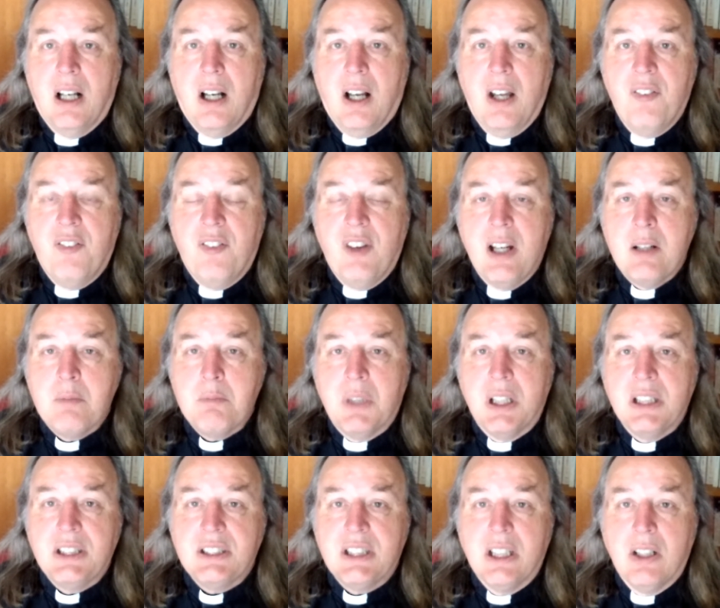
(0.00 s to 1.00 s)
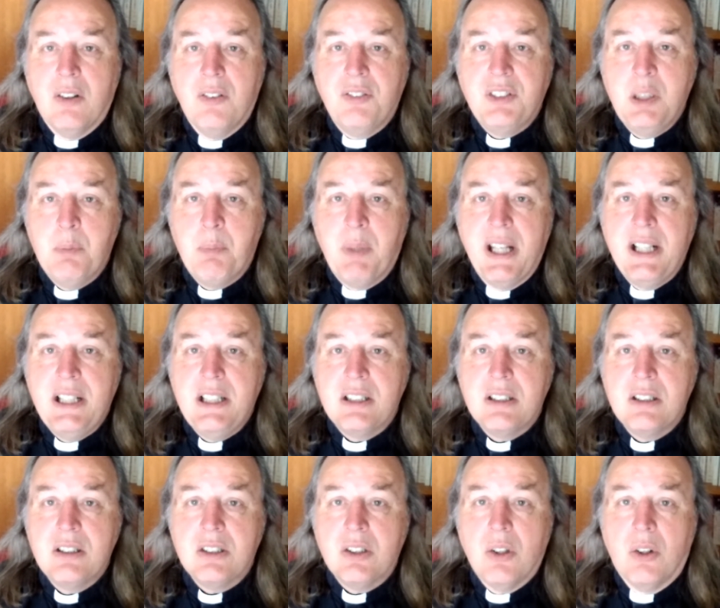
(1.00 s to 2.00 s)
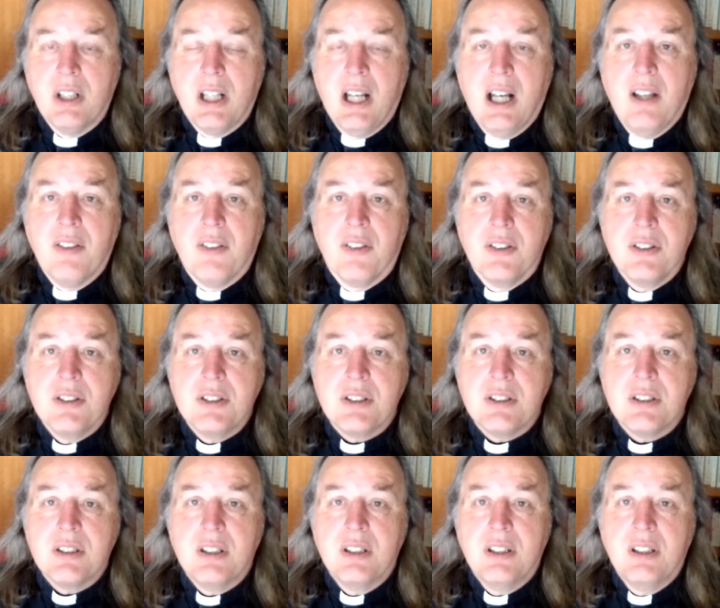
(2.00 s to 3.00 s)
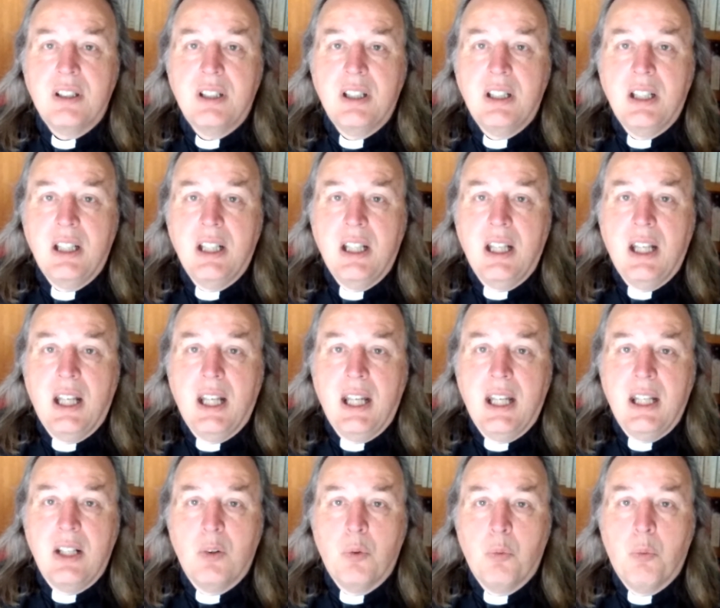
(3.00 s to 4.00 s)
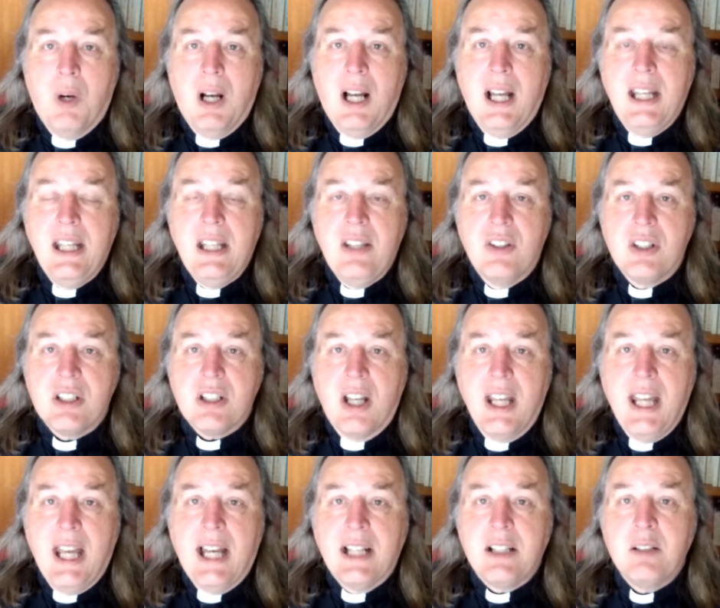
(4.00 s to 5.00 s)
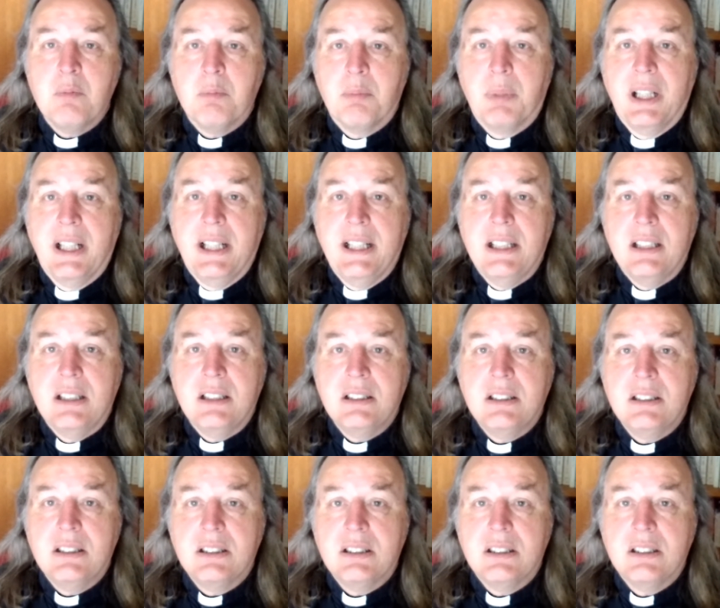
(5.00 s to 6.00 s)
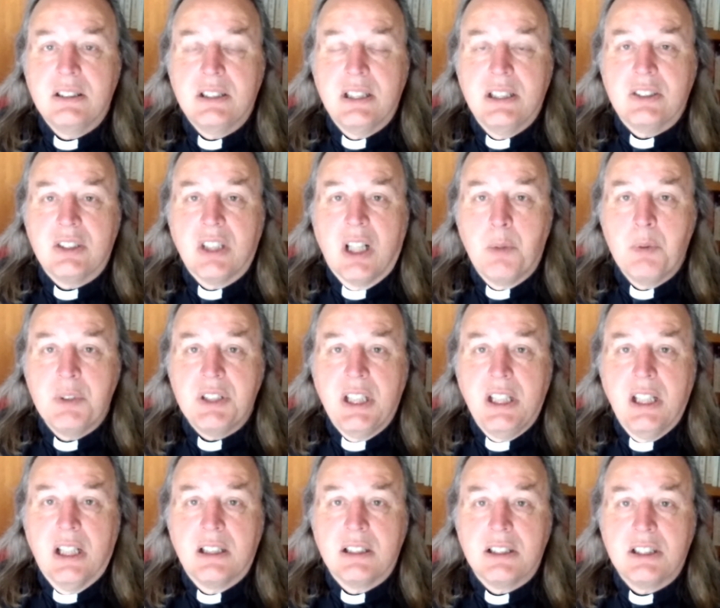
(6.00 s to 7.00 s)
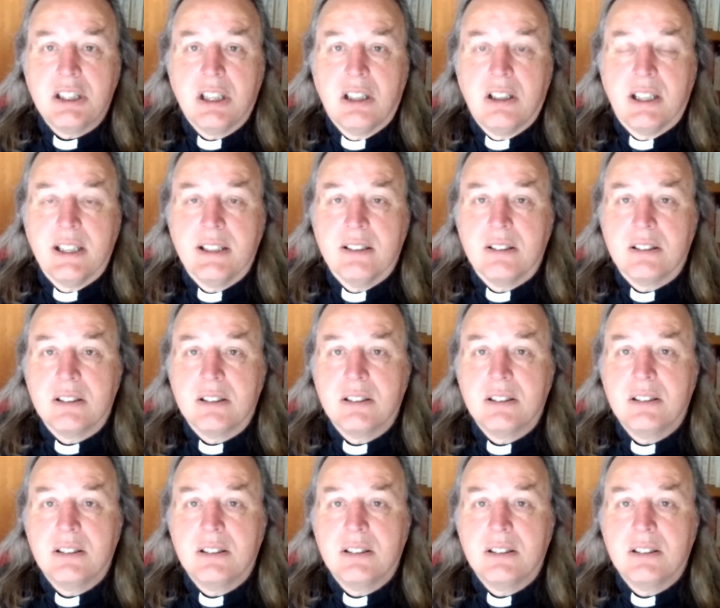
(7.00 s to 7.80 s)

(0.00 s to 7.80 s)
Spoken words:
I found myself dependent on others in a way that I hadn't been since I was a young child.